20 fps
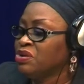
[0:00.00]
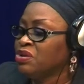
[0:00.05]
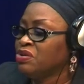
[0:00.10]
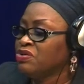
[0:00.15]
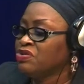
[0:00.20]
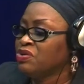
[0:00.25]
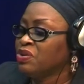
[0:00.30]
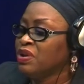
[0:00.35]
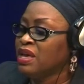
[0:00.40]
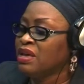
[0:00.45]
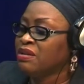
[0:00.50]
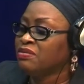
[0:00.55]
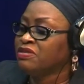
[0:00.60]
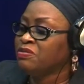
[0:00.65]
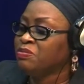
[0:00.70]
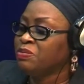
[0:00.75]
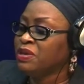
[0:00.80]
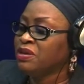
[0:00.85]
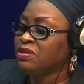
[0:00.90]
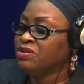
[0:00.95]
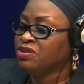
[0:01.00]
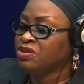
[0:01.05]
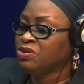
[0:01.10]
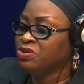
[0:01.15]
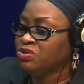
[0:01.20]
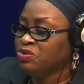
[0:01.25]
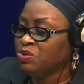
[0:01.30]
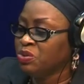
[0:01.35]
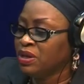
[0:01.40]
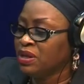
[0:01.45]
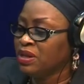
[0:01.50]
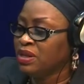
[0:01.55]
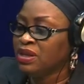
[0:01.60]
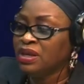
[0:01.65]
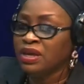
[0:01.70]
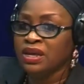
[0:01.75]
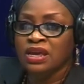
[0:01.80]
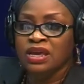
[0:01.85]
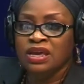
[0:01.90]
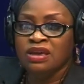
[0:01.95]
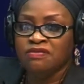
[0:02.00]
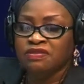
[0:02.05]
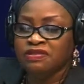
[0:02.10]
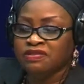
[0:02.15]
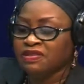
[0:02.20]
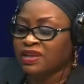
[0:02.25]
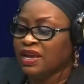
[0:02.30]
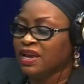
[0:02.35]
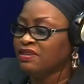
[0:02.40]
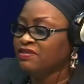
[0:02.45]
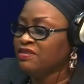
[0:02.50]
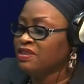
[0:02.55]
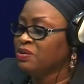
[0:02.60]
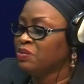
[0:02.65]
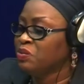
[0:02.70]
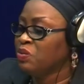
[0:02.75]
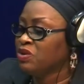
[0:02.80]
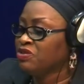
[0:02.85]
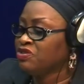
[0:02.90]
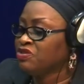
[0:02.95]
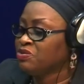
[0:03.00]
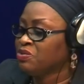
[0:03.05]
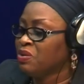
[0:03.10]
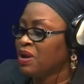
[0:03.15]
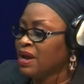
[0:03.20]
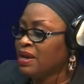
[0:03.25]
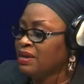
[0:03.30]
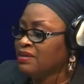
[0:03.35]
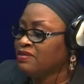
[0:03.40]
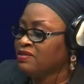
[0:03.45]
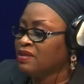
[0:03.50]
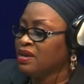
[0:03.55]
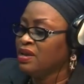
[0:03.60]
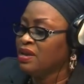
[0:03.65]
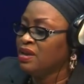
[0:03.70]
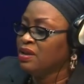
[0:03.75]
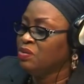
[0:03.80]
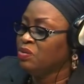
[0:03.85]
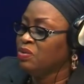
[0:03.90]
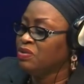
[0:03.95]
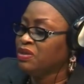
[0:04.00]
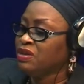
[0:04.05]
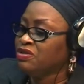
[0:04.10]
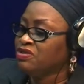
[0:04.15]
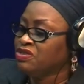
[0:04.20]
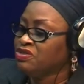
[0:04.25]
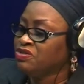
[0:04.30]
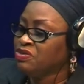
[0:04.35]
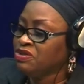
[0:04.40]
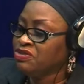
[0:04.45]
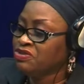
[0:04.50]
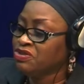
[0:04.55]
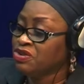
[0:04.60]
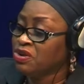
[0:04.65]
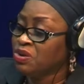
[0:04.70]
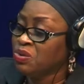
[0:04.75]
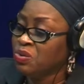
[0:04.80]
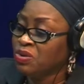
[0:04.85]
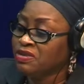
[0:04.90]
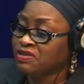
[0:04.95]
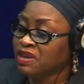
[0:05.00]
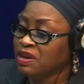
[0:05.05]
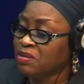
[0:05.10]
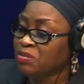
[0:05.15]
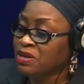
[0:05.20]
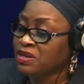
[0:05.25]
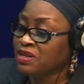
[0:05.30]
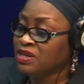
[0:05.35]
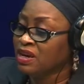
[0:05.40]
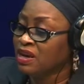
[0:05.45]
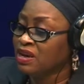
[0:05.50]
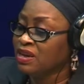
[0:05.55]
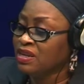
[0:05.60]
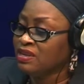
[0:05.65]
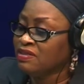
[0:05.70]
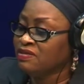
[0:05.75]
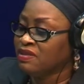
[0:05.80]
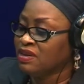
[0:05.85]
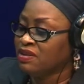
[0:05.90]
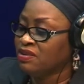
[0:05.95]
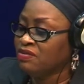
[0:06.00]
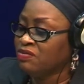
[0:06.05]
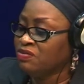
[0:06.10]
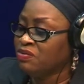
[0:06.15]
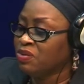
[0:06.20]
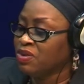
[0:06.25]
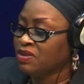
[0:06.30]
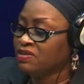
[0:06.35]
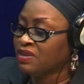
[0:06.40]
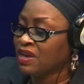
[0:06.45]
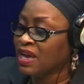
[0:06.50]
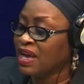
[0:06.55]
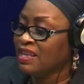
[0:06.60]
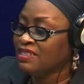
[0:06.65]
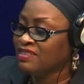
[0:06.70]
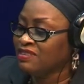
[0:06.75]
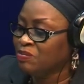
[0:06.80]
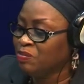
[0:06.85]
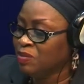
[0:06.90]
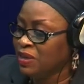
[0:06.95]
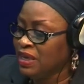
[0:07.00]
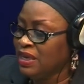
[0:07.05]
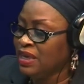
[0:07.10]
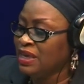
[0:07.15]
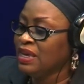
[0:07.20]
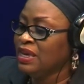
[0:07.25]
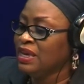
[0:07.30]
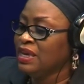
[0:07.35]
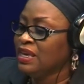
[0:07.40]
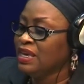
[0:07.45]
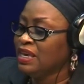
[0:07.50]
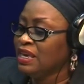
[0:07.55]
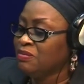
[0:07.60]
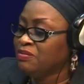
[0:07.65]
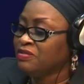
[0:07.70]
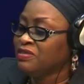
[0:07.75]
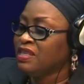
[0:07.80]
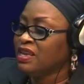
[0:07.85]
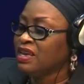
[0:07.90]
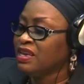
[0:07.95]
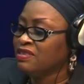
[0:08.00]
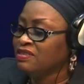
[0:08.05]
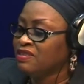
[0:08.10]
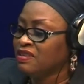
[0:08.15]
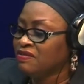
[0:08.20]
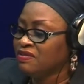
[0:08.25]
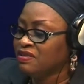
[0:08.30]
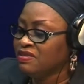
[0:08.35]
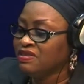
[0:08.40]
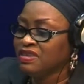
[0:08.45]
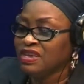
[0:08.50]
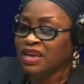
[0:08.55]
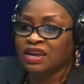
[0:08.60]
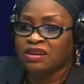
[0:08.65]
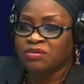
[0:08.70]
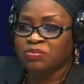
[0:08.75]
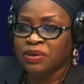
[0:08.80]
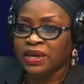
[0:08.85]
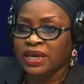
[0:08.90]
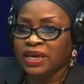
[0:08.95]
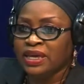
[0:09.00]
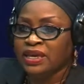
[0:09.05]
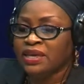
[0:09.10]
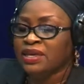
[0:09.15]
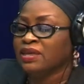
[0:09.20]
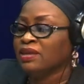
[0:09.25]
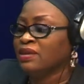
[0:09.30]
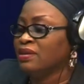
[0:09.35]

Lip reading: also helps build goodwill, emphasizing what's right with a situation or what can be done instead of what can't be, keeps negativity at bay.